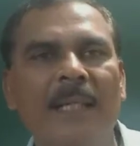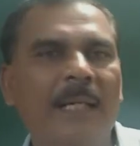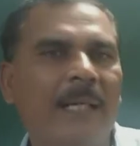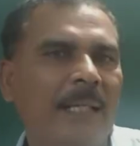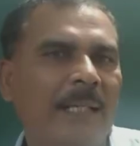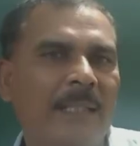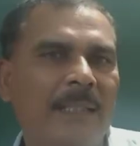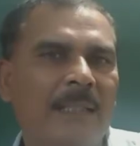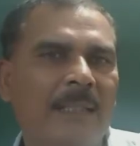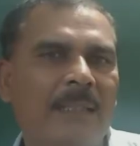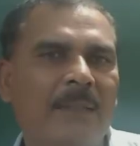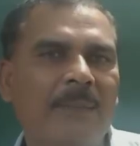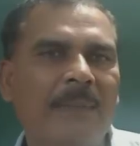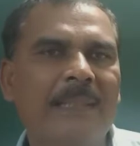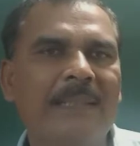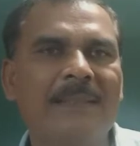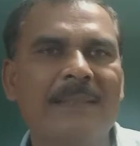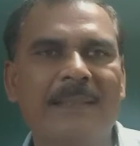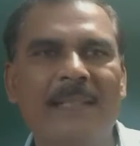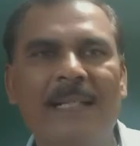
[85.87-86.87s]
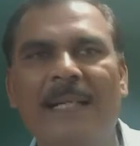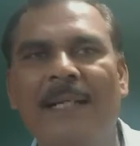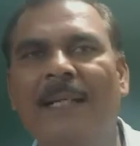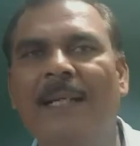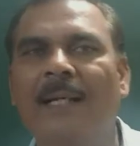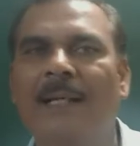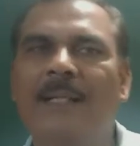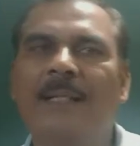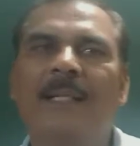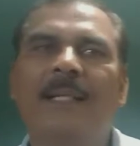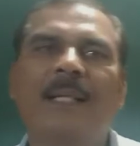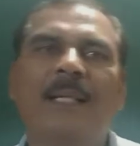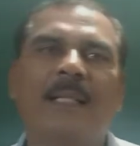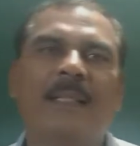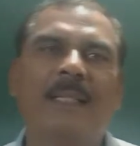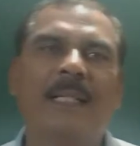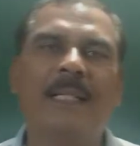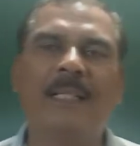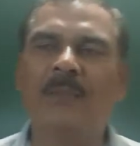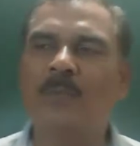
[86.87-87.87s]
in the 12th standard.
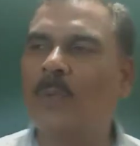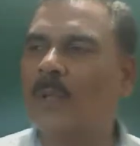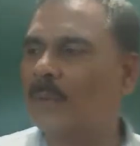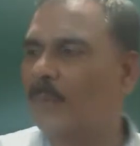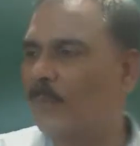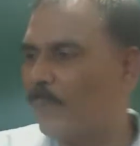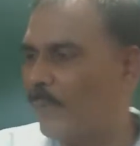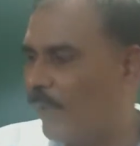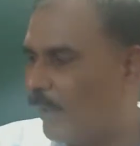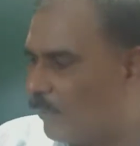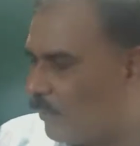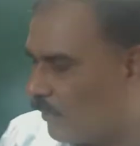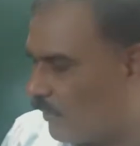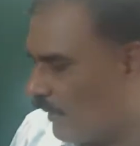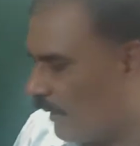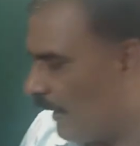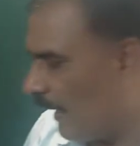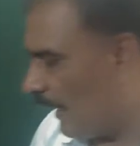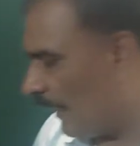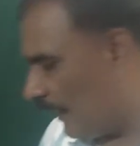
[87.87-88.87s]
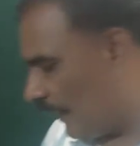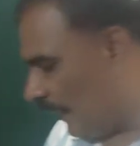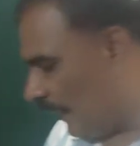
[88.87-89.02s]
That is what we have to say, that